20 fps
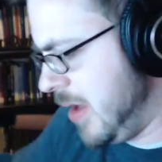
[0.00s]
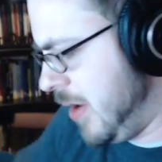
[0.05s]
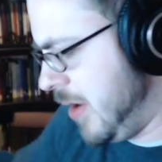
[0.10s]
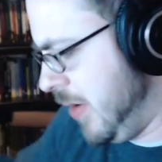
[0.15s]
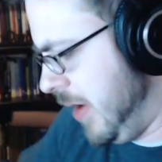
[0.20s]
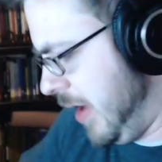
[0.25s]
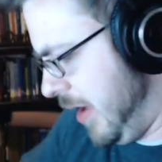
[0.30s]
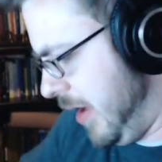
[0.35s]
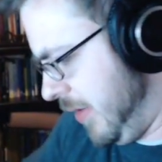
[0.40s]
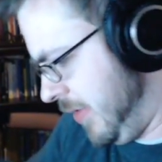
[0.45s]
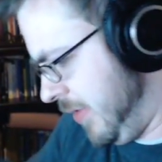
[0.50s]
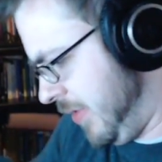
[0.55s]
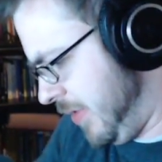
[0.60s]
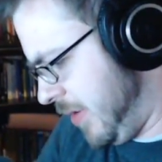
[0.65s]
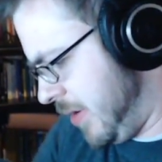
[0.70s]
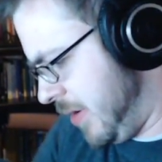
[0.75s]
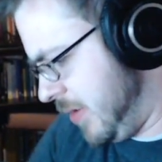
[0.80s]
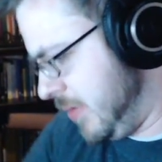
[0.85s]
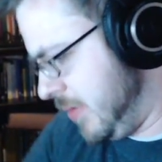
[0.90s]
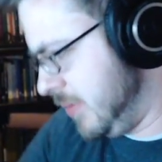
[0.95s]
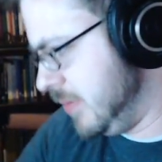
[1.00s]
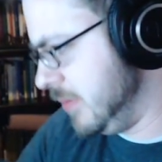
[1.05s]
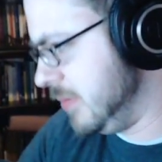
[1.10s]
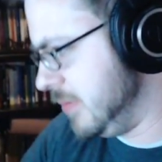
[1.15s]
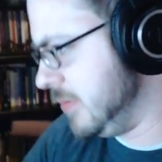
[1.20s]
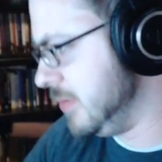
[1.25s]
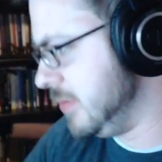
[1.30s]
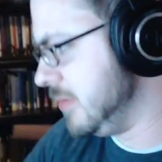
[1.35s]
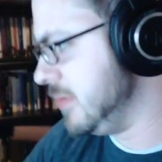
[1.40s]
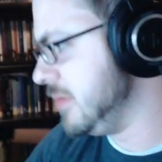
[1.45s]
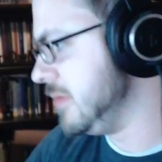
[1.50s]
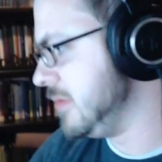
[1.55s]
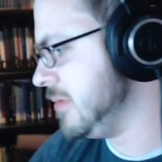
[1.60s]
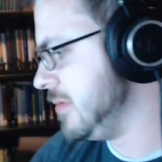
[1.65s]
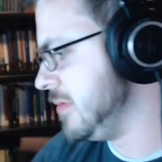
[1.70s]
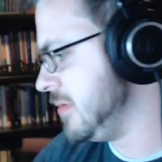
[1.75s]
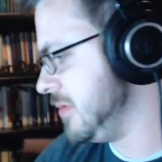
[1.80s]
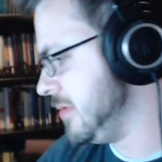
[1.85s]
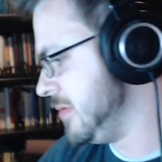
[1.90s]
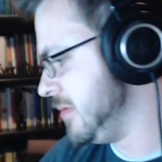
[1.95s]
Okay, so...
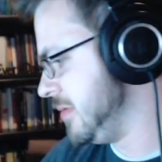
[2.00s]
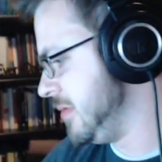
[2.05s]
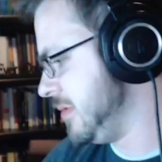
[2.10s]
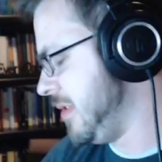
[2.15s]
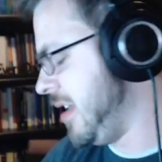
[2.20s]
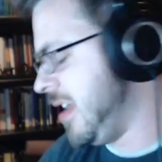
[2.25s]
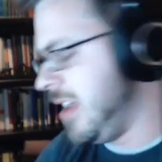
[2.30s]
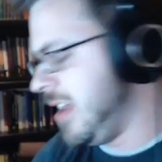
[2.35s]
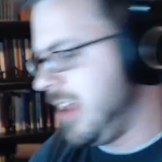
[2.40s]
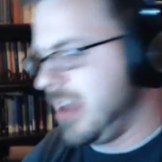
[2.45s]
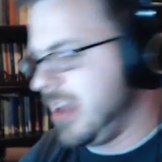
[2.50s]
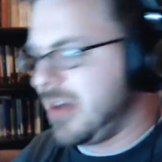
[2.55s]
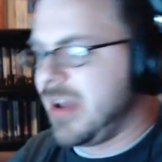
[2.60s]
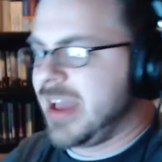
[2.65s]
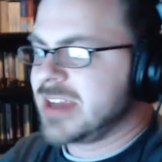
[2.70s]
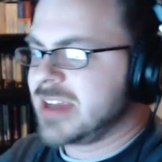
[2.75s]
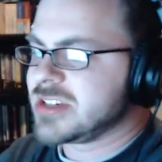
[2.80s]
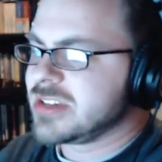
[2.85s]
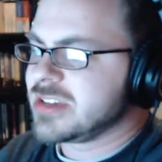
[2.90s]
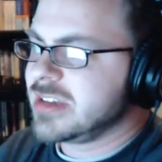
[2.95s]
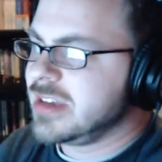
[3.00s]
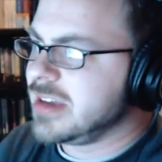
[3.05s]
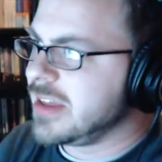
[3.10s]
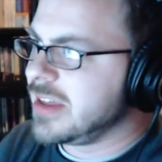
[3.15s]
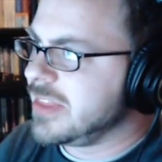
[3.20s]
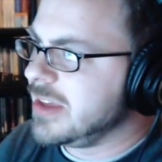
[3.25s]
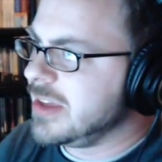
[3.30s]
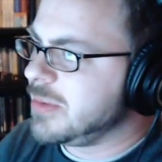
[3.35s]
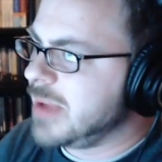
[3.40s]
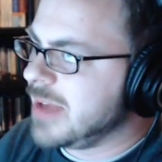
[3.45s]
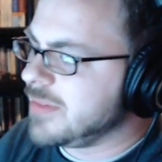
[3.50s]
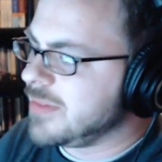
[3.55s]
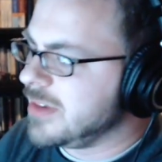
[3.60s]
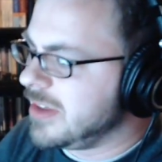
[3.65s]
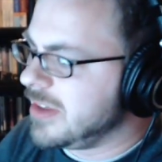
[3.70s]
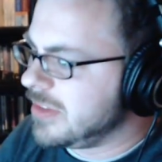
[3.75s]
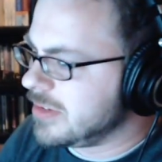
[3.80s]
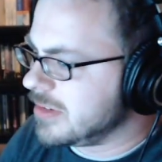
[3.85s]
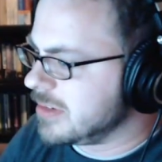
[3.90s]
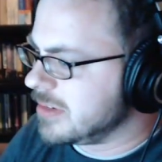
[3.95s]
Oh, actually, I think we have
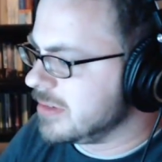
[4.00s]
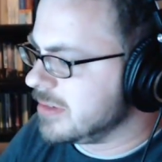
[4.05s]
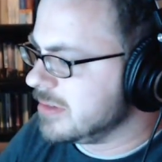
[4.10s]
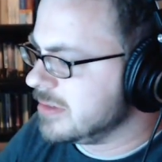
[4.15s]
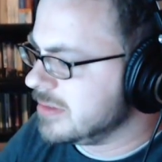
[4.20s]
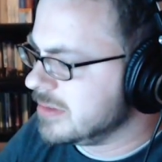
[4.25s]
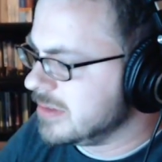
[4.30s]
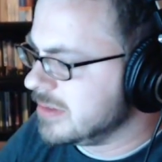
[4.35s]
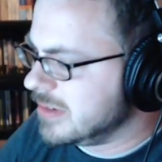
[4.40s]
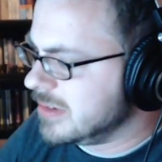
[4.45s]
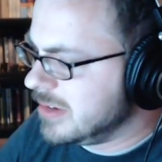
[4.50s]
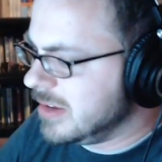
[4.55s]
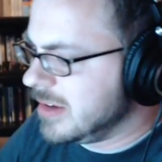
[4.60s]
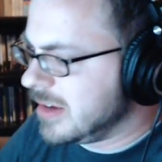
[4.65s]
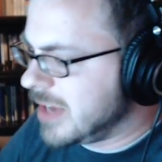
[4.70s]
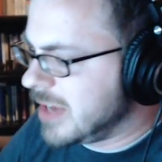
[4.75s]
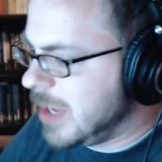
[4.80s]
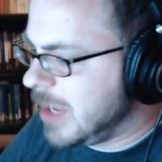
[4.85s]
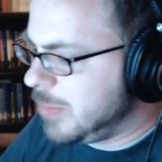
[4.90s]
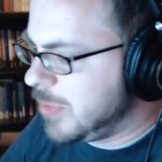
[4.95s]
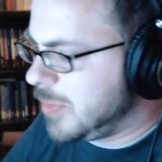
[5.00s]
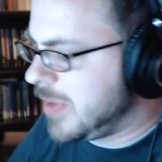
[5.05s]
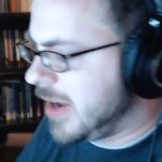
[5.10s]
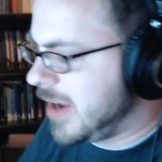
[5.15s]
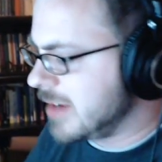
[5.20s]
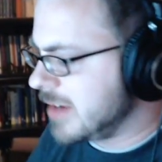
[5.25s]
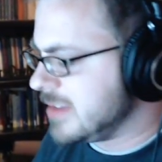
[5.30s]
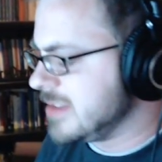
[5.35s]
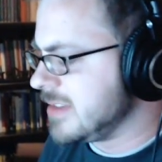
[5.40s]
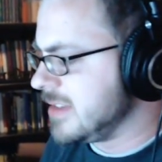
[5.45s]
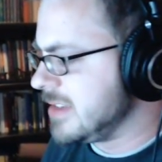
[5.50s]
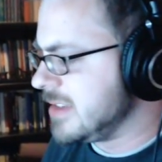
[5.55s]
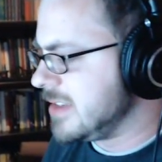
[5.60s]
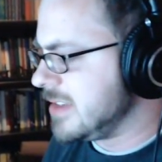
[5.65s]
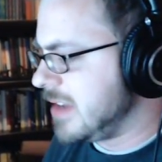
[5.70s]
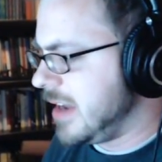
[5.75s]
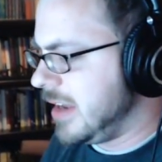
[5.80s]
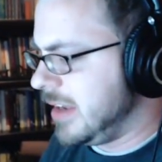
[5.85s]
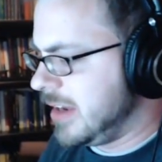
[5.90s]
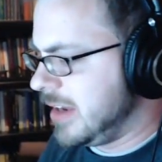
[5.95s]
another couple boxes
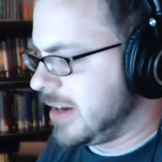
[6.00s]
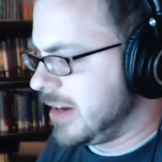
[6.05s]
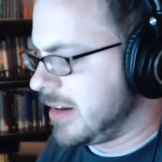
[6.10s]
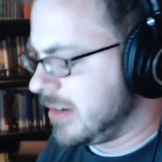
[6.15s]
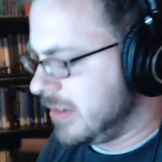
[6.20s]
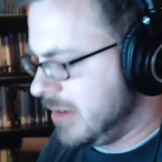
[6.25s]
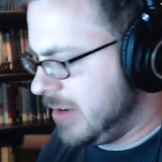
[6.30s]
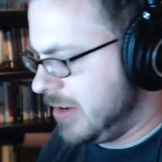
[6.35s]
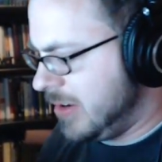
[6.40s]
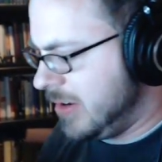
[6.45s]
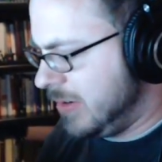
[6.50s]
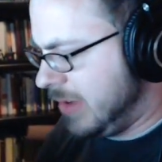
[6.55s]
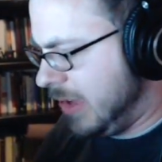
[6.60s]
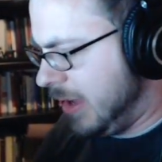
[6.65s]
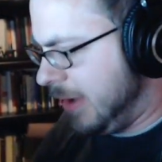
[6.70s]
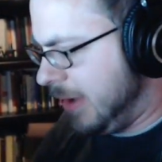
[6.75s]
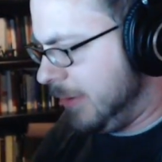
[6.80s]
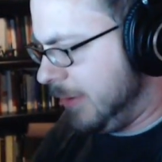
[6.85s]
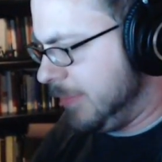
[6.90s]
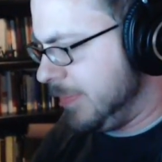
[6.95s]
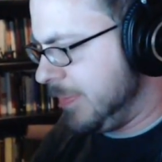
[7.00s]
inside here. Okay.